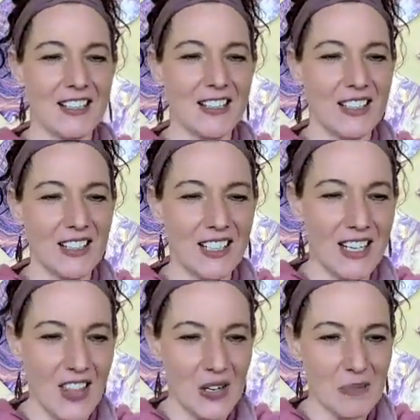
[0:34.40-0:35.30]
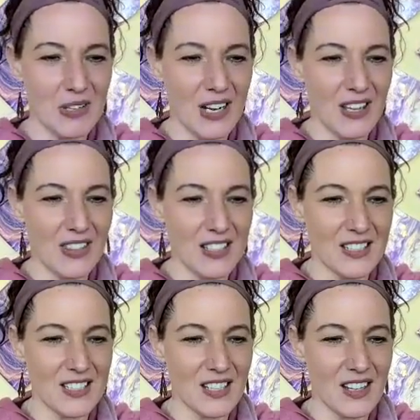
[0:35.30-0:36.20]
Good. Another breath
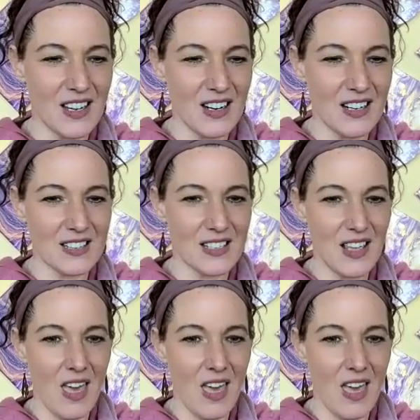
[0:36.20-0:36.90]
into the heart.